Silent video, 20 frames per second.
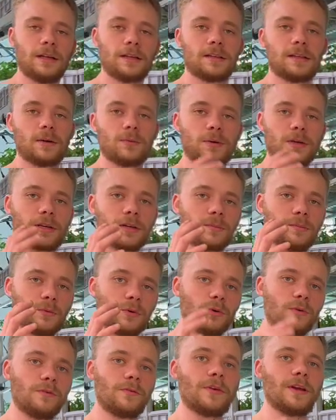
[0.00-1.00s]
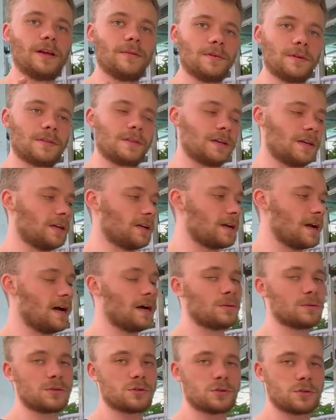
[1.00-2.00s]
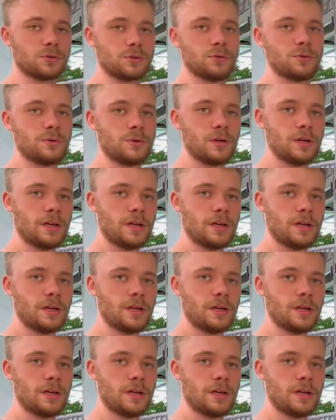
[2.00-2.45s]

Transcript: that we can move everything out to